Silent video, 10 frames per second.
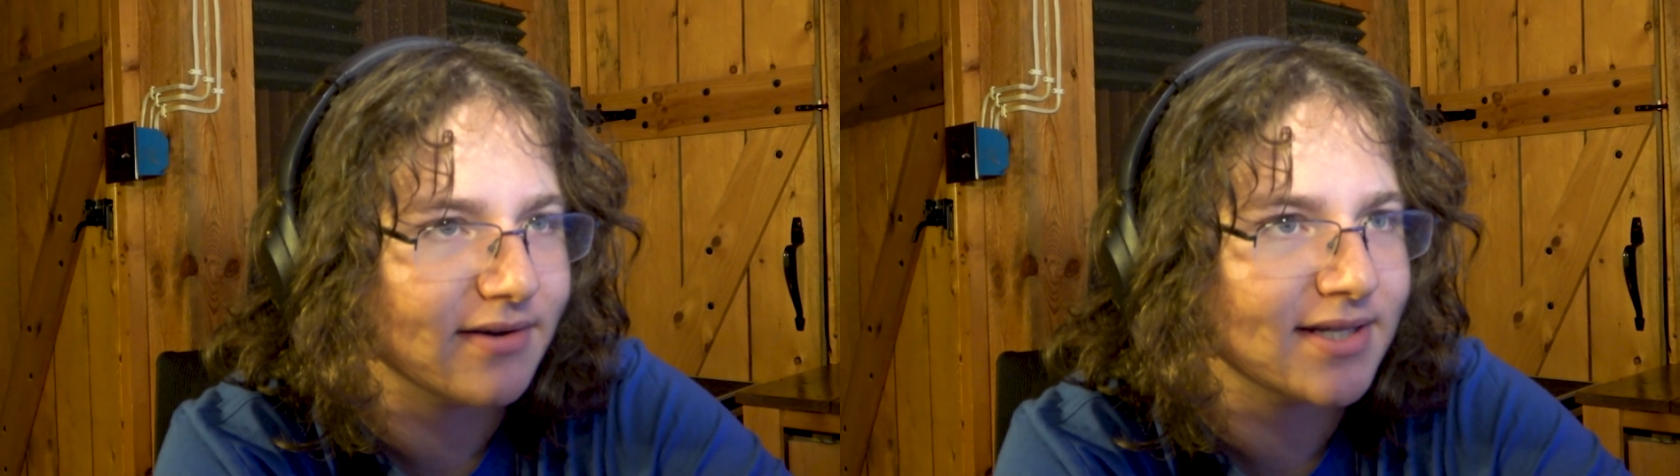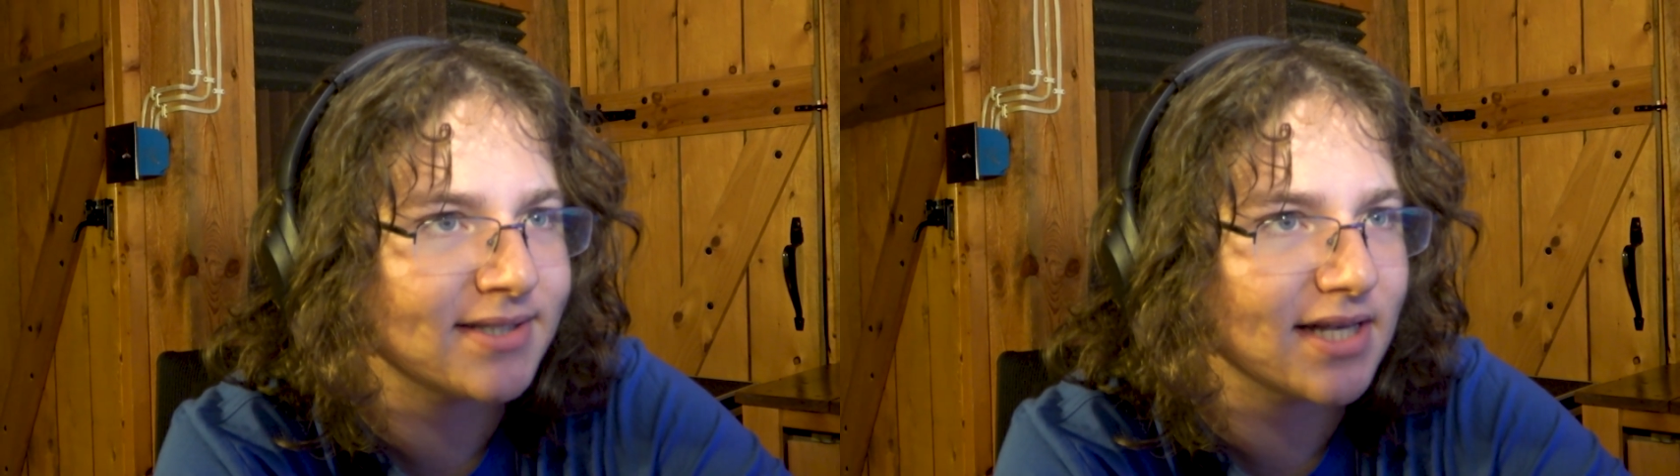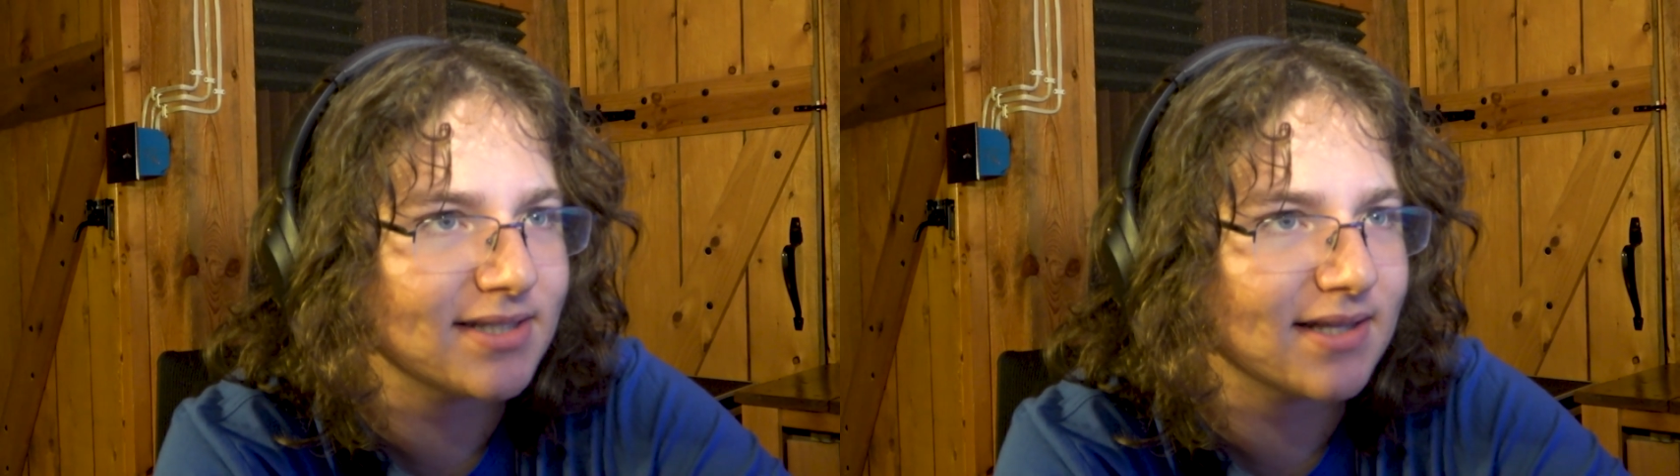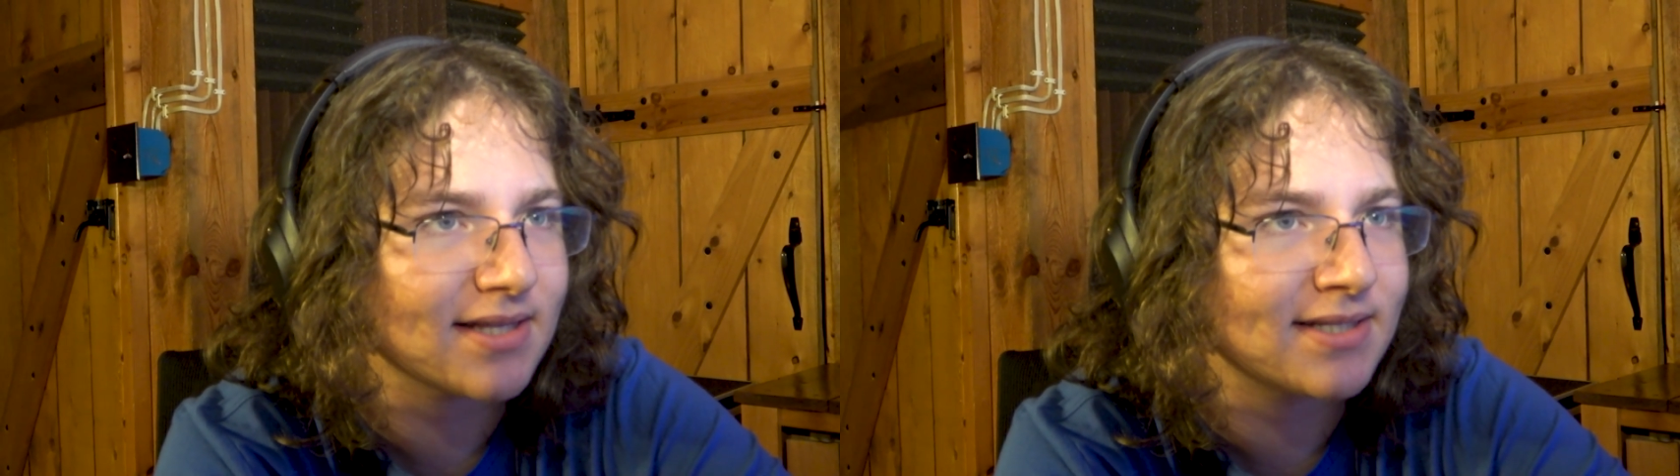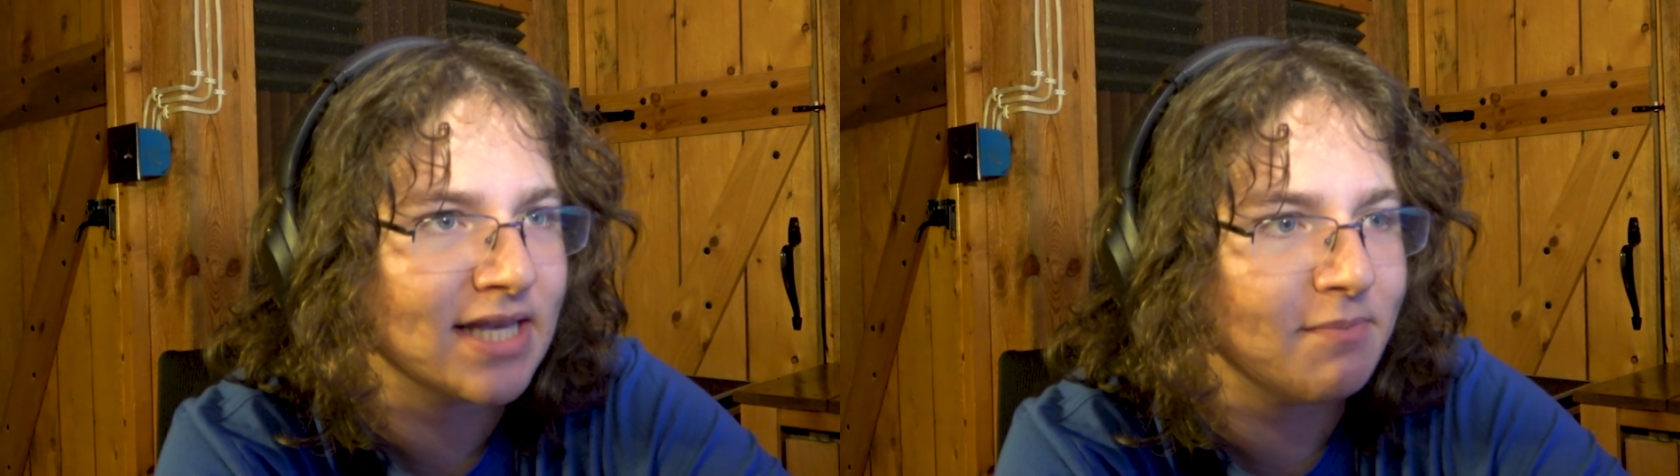and it says that the
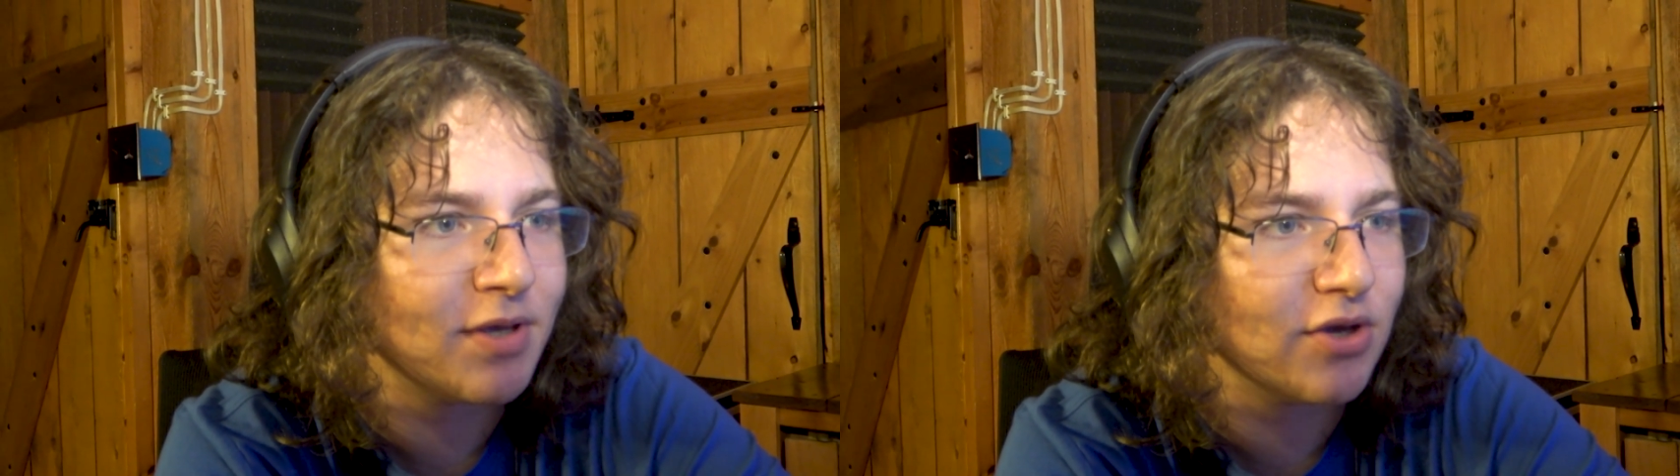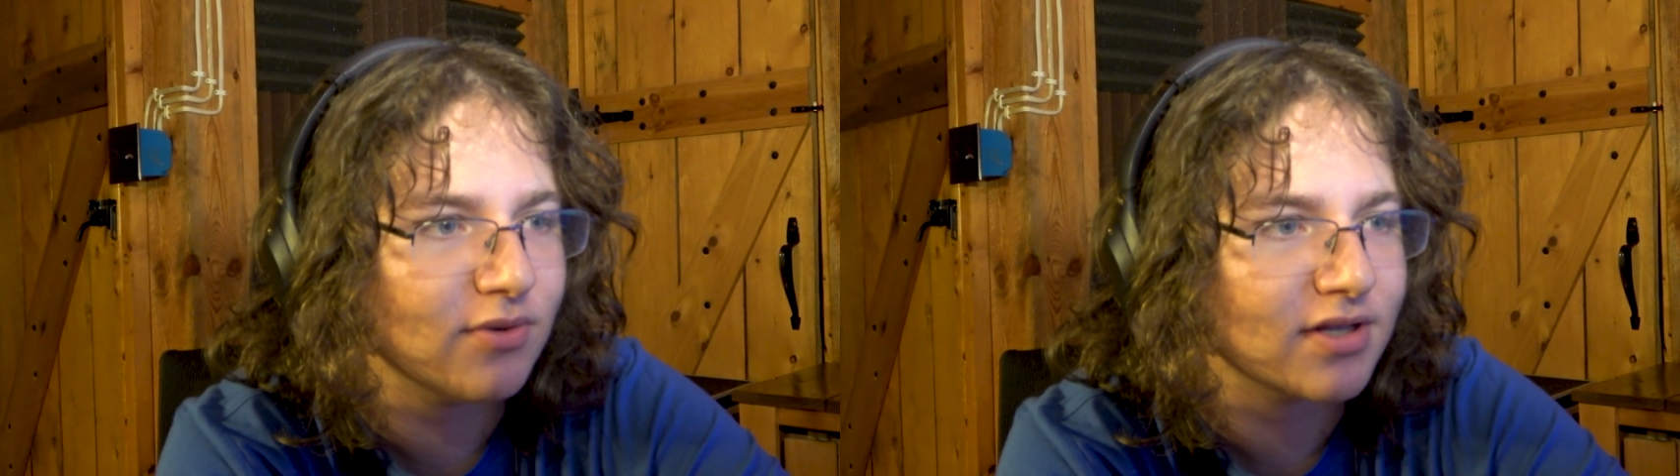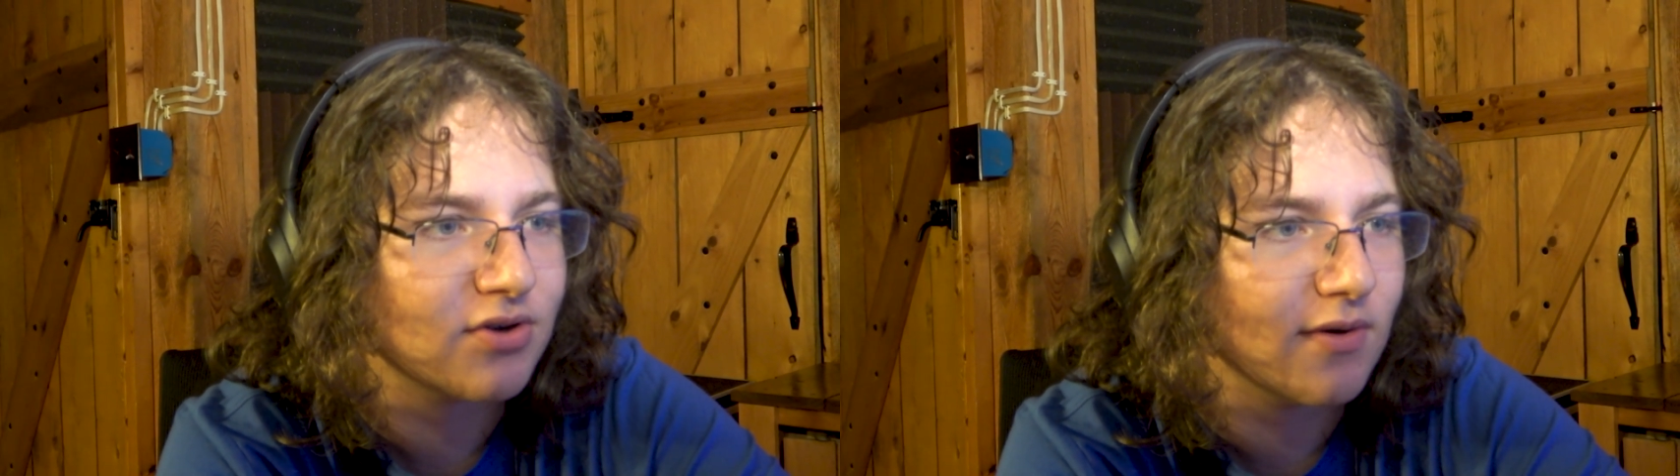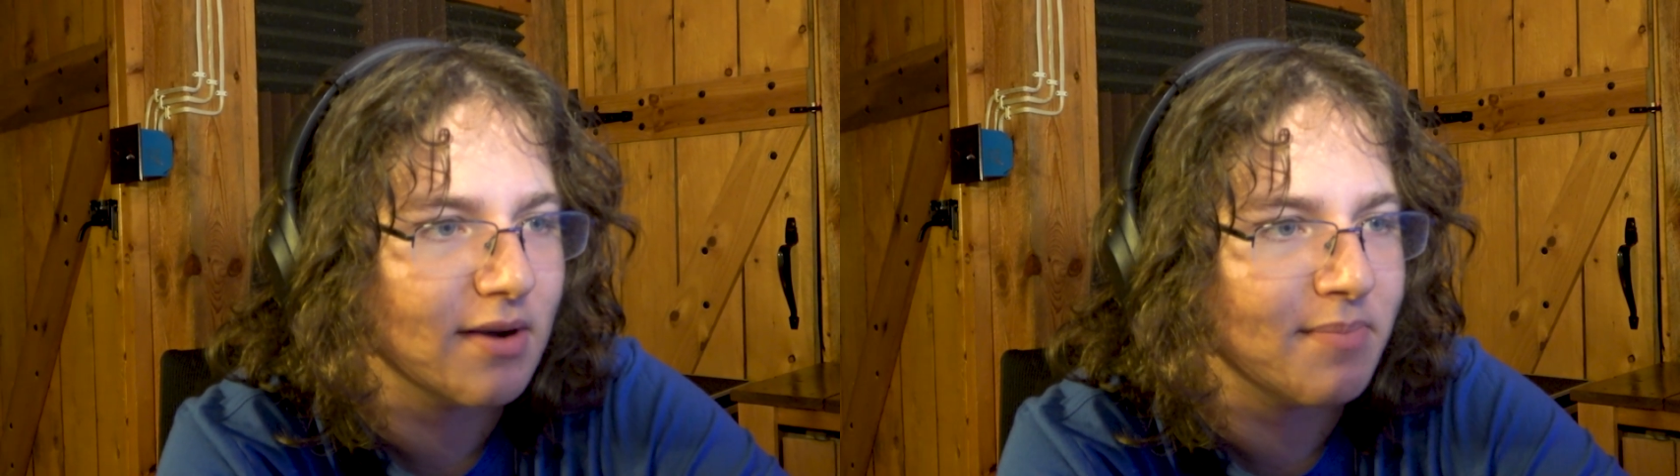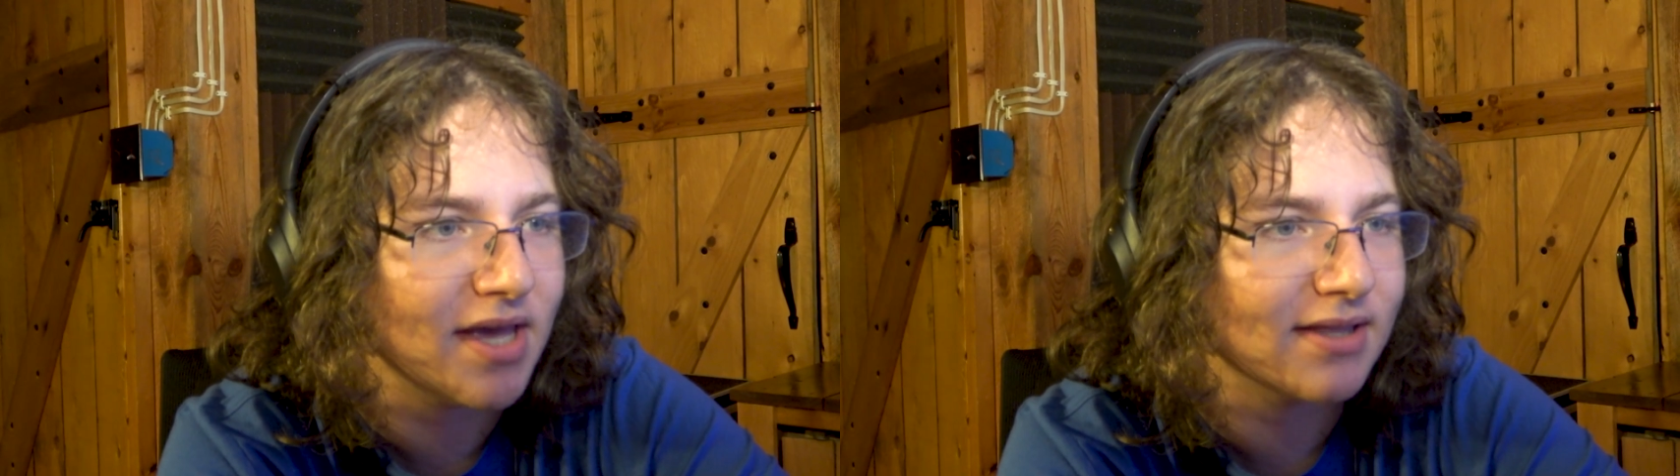CPU that's going
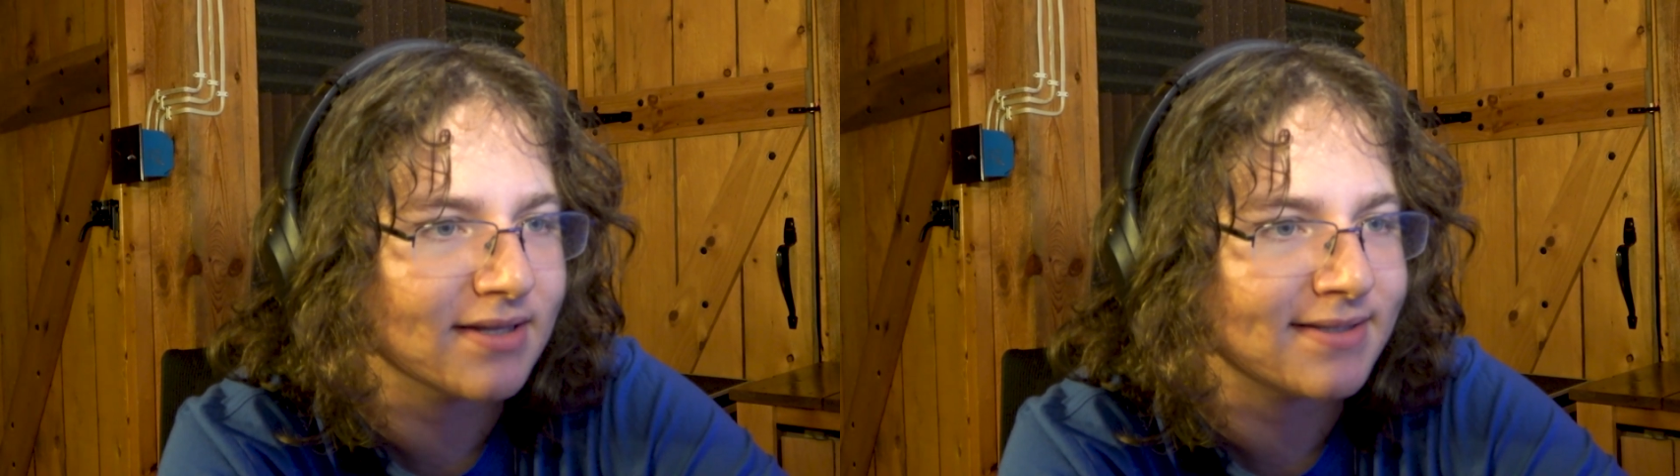to be in this